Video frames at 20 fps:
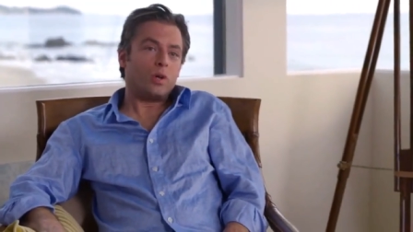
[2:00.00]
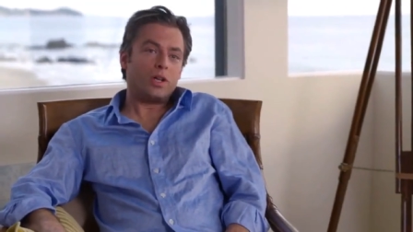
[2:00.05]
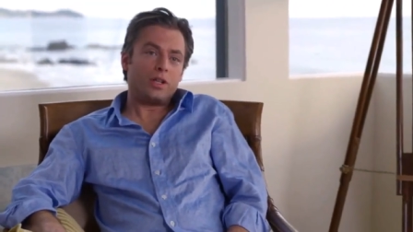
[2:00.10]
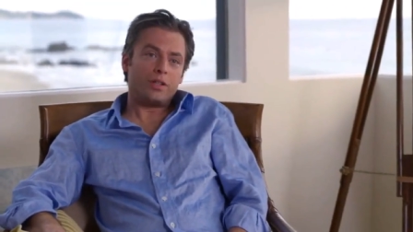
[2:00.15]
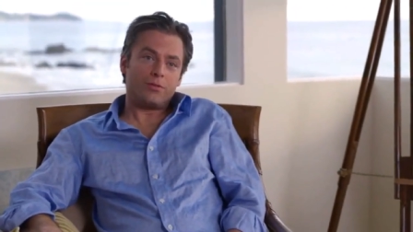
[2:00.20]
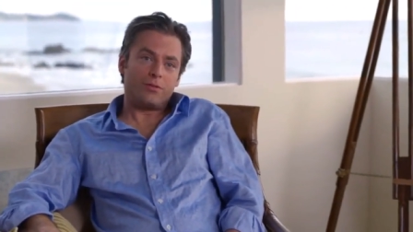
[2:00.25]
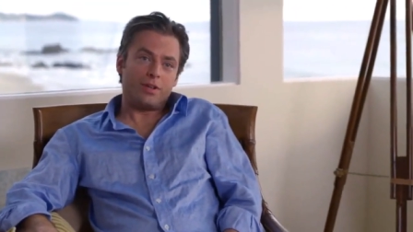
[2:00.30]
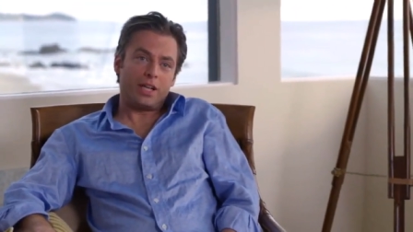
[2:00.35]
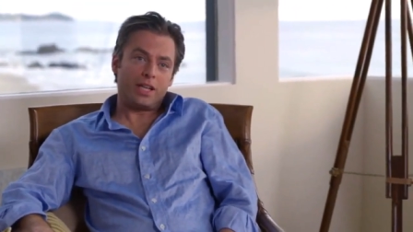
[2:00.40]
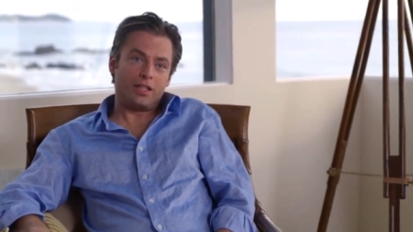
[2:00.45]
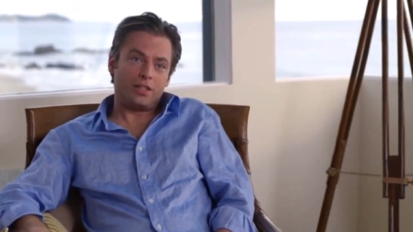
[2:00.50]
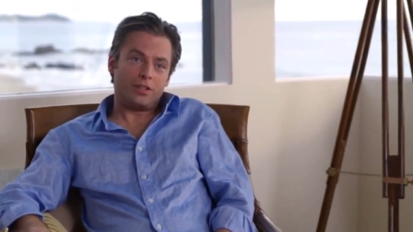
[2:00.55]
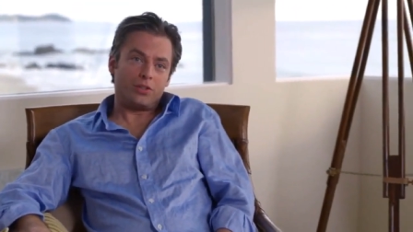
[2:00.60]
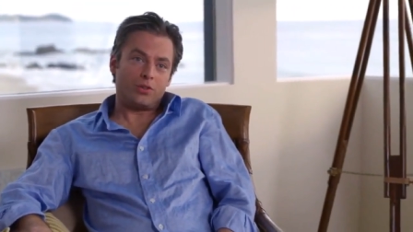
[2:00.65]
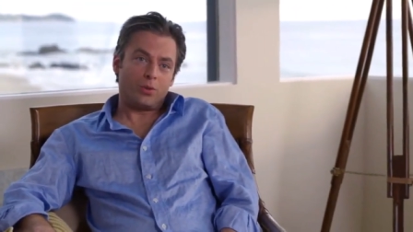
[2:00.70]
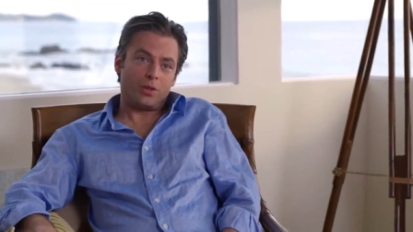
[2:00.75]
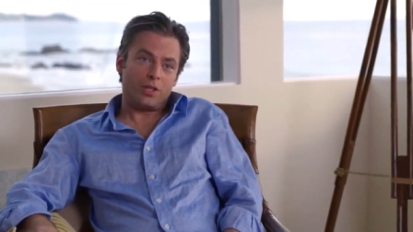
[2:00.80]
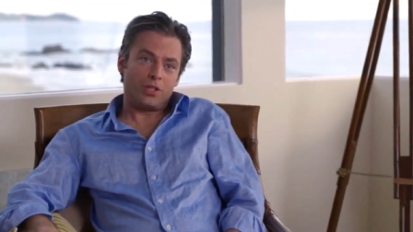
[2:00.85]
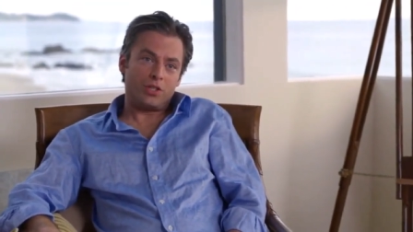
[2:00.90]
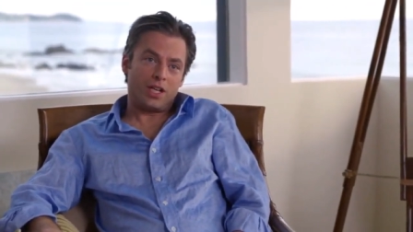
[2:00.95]
what are the
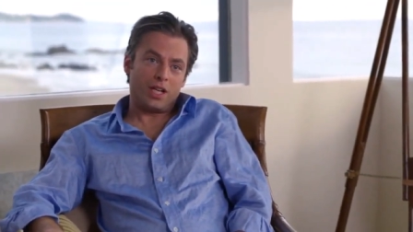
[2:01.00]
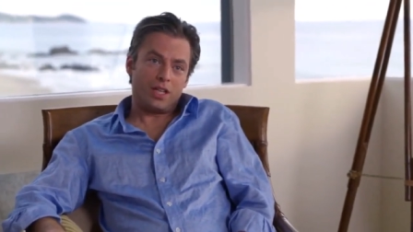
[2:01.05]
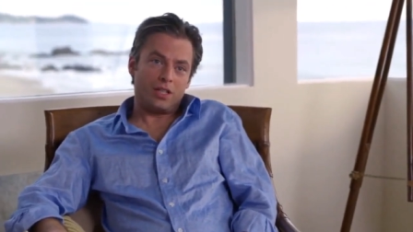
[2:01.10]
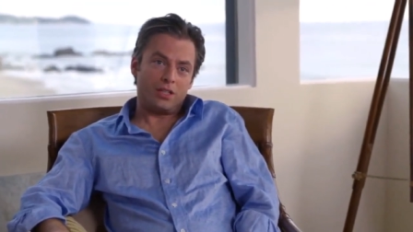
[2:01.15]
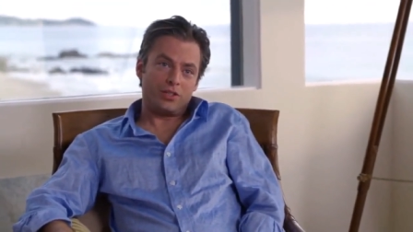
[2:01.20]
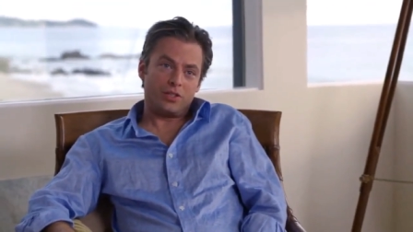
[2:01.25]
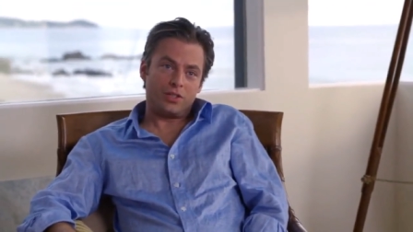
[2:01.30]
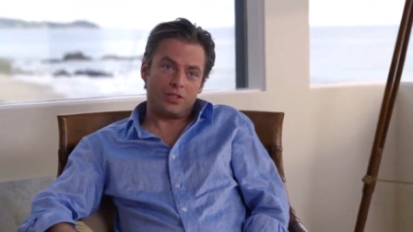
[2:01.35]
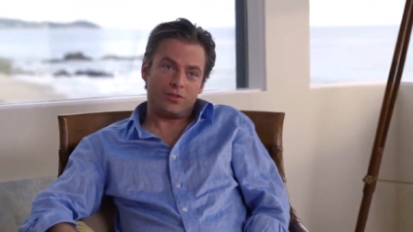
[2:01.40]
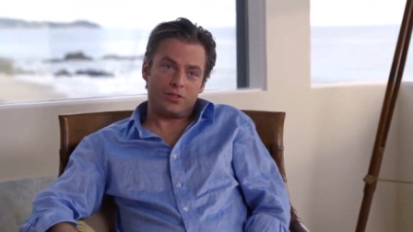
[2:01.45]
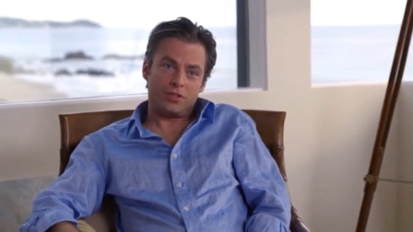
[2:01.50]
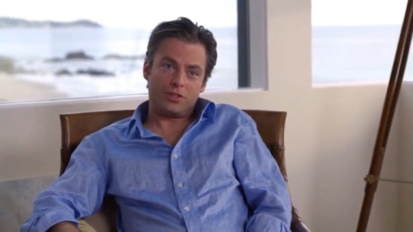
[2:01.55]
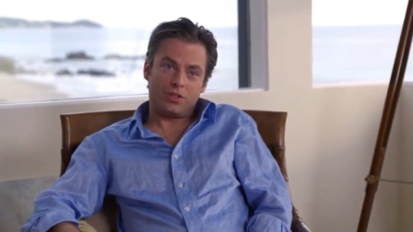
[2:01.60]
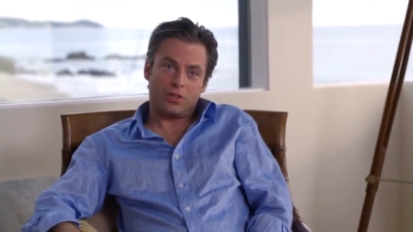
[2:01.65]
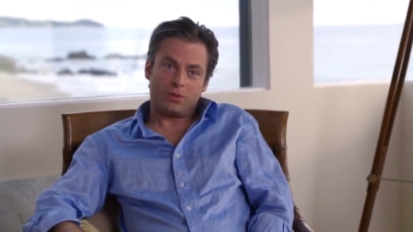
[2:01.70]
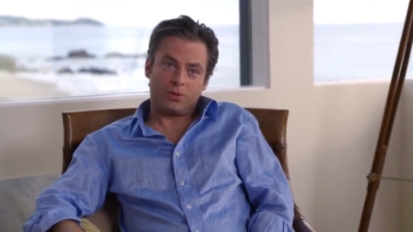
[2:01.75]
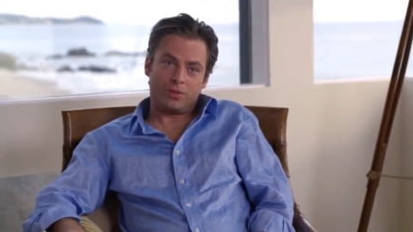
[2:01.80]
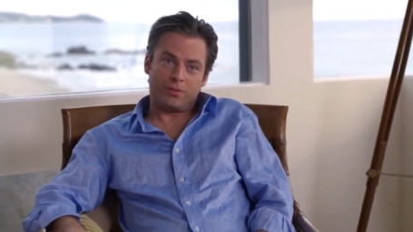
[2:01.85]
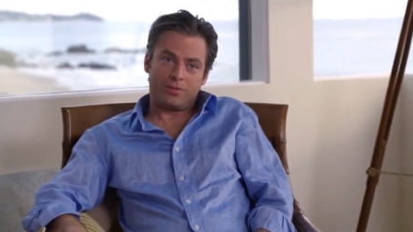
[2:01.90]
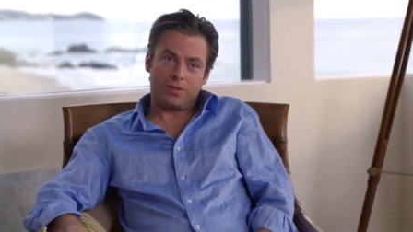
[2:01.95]
regulatory challenges of a
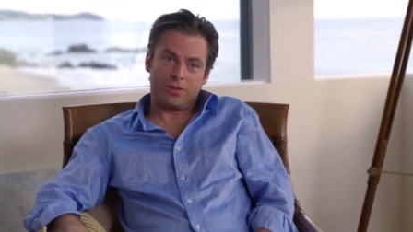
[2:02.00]
solar